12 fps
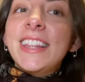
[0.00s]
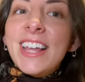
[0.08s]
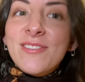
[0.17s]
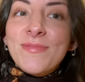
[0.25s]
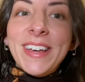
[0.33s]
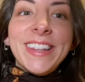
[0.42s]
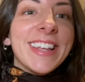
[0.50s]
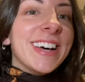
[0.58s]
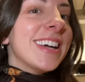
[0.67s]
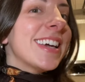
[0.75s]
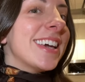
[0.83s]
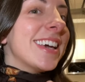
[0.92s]
love my
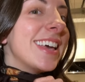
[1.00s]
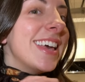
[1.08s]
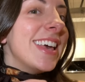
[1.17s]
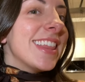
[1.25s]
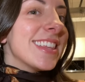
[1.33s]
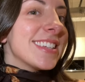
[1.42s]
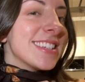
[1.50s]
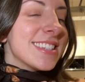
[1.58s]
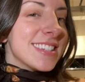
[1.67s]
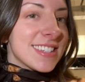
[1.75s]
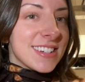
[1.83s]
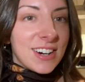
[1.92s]
luck. This is
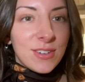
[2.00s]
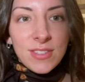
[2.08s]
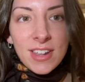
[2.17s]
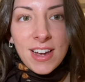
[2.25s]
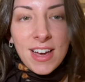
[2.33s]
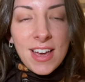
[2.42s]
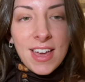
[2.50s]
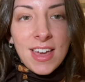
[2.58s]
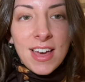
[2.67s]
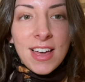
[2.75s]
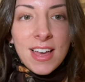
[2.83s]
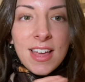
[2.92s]
the scarf that
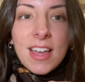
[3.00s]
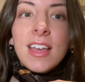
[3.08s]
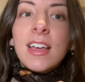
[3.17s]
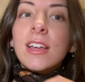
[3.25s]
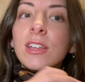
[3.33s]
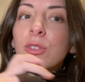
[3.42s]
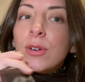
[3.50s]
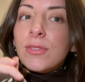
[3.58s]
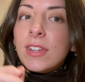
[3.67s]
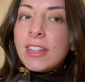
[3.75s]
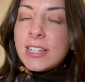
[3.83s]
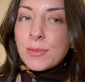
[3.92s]
I
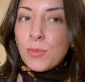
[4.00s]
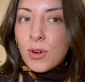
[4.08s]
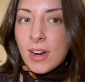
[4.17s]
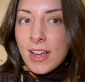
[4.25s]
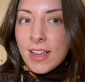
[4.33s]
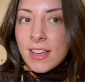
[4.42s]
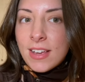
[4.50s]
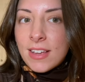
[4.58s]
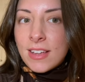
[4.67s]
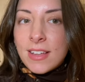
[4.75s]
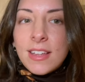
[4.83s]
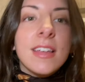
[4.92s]
thrifted this morning
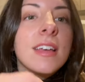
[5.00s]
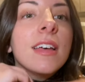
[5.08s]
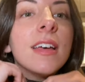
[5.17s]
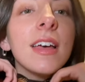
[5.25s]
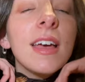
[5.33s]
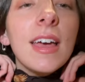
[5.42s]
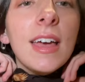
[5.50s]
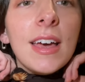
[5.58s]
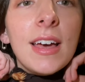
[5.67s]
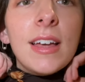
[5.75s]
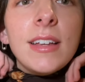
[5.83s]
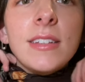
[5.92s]

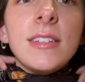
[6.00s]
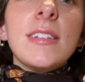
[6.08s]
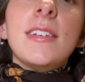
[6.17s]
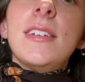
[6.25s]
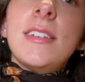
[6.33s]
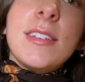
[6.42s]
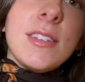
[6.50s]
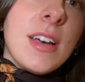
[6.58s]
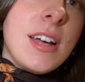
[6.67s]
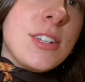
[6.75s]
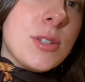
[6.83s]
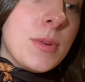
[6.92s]
and
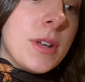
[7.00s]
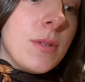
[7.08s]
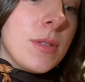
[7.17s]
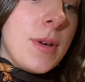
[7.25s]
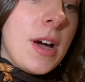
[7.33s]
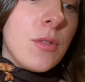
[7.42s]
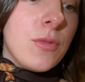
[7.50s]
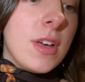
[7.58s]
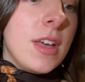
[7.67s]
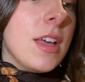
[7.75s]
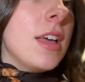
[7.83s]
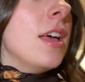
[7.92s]
I just put it with my
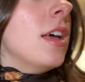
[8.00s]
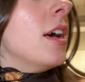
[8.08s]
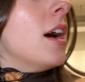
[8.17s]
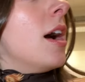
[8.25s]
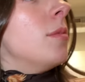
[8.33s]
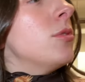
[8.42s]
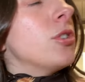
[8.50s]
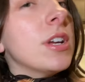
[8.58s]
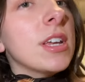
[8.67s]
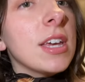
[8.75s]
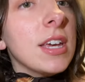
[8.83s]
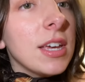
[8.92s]
outfit. I'm
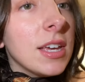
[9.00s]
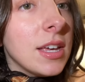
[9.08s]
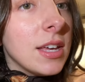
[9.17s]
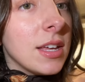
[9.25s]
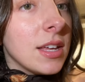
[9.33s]
drinking